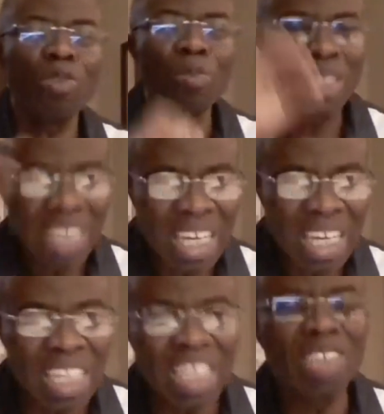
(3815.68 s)
will be taken
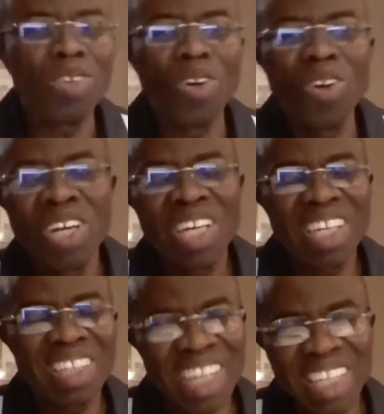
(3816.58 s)
into
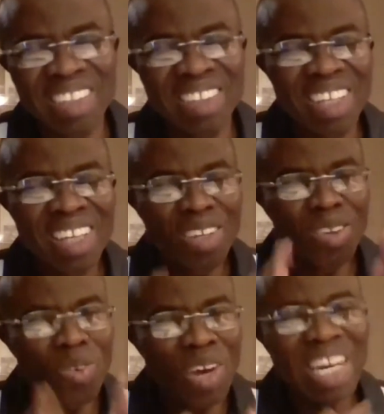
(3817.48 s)
eternity.
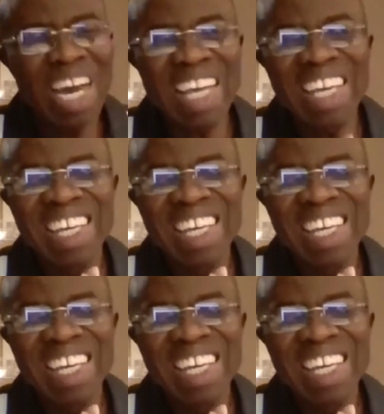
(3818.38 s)
You and I,